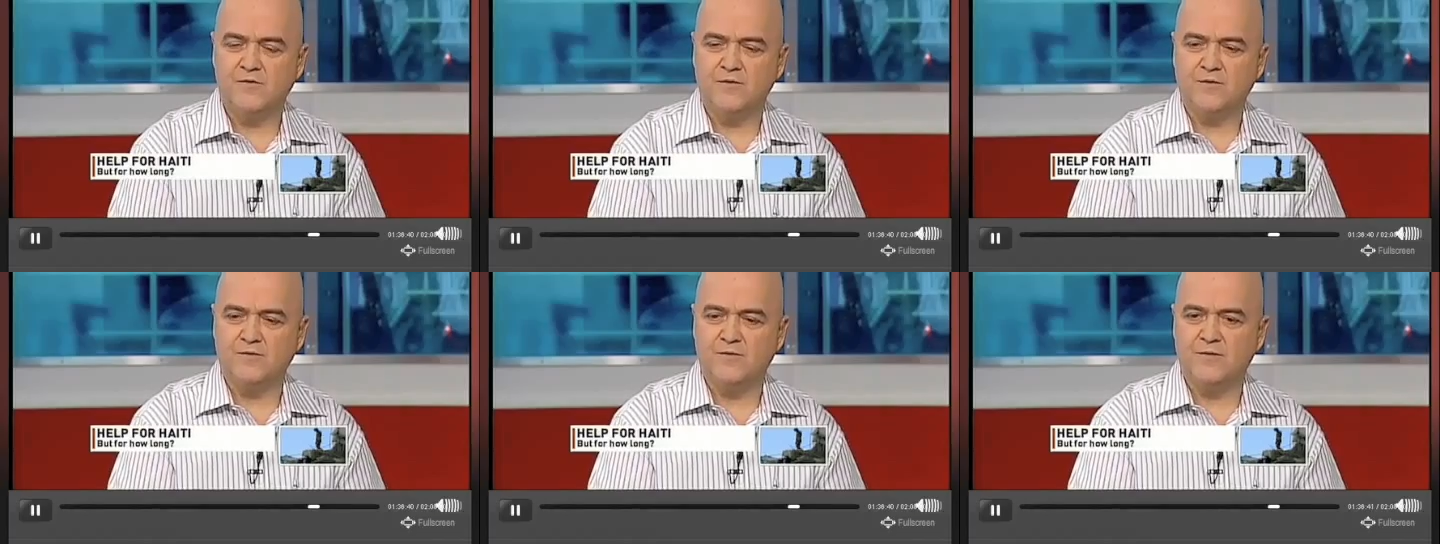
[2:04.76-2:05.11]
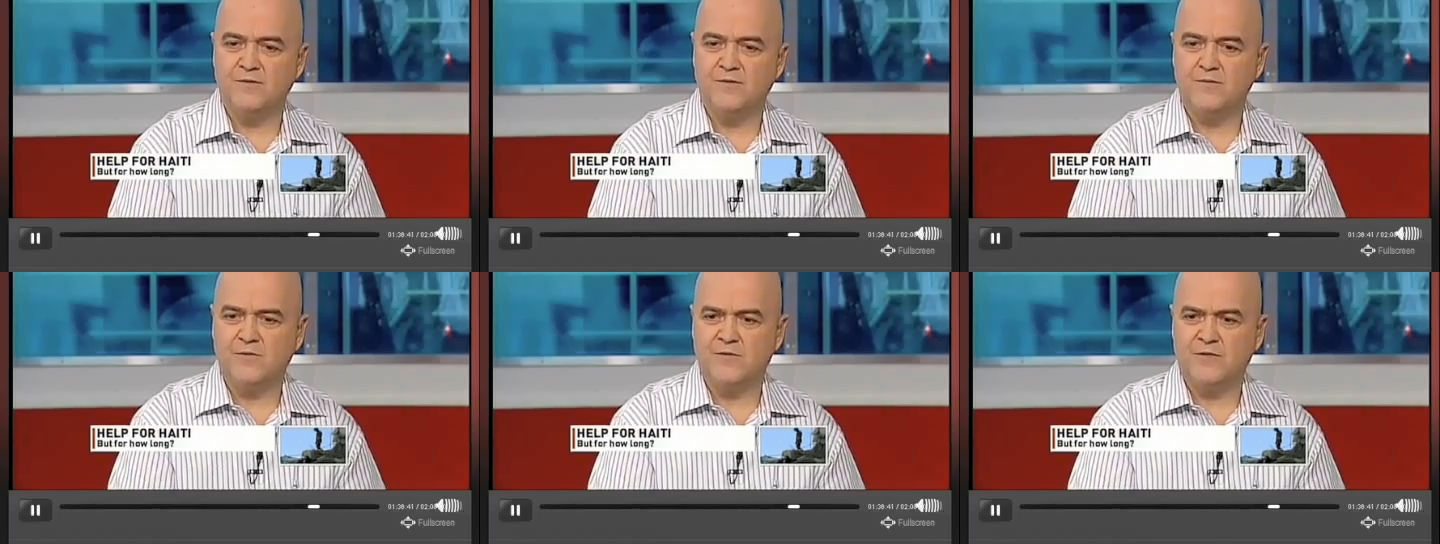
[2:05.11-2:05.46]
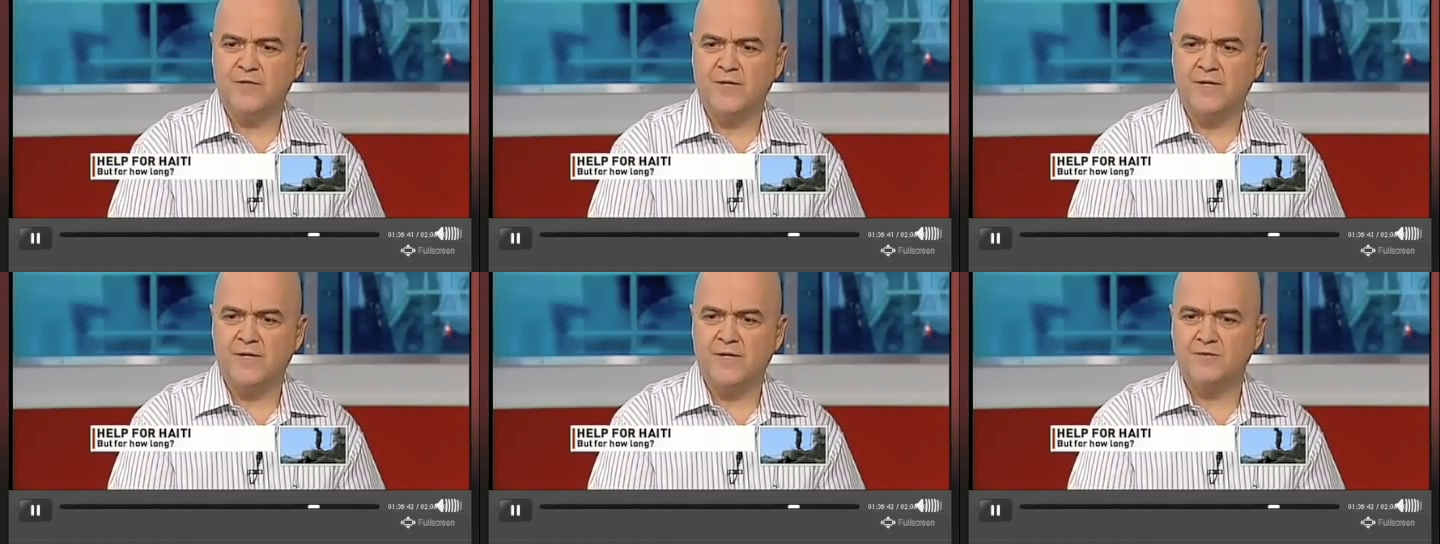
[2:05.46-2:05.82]
of going right to the
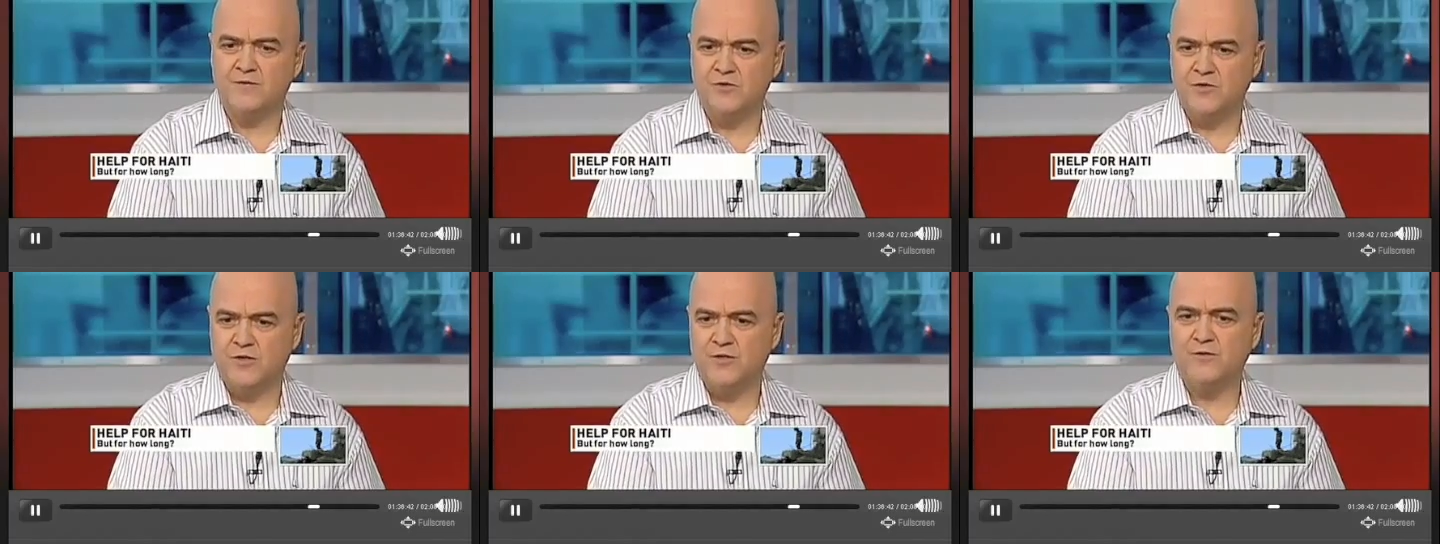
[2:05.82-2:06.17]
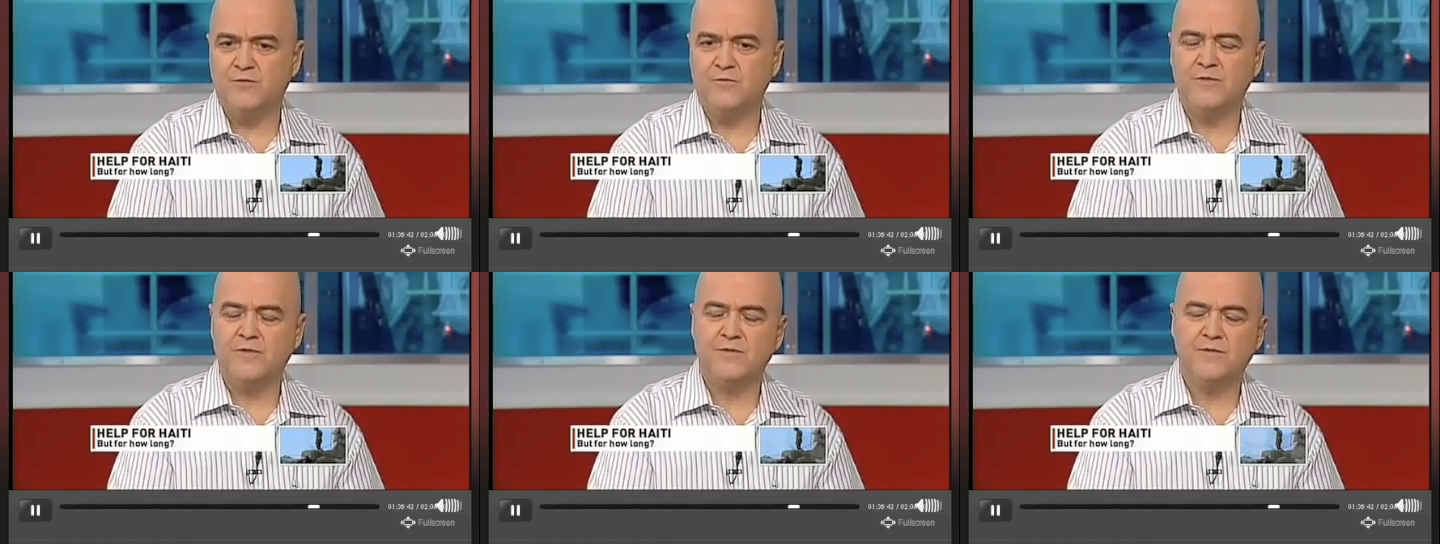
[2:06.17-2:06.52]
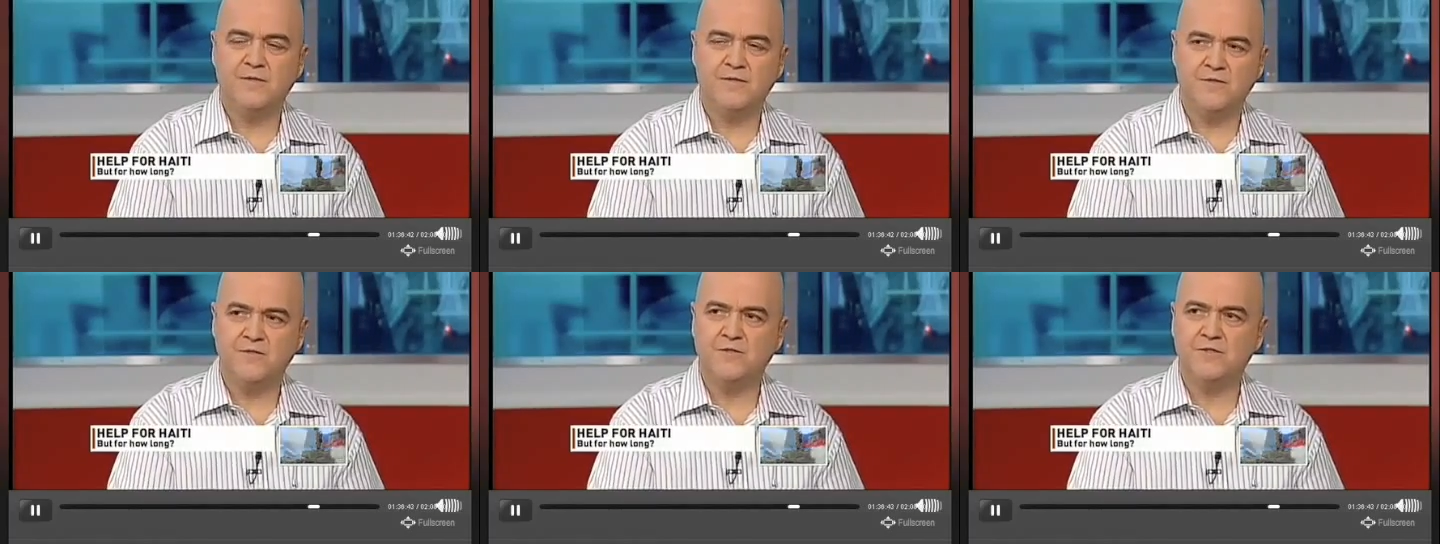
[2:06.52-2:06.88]
Montana to check you
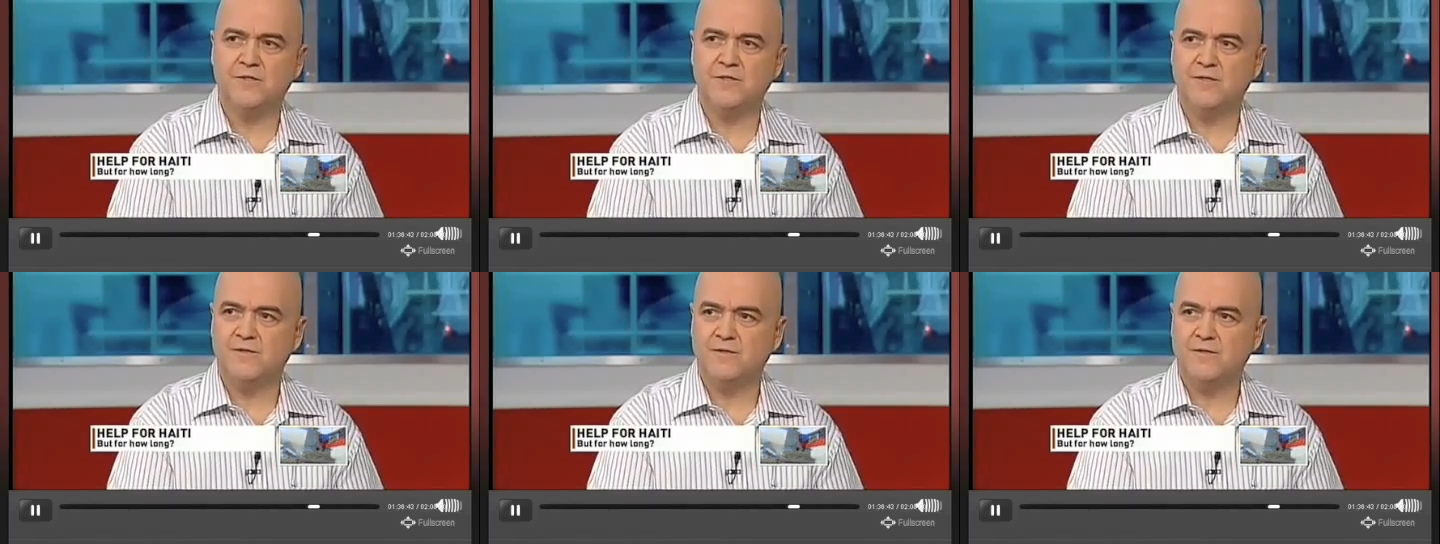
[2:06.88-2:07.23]
in, let's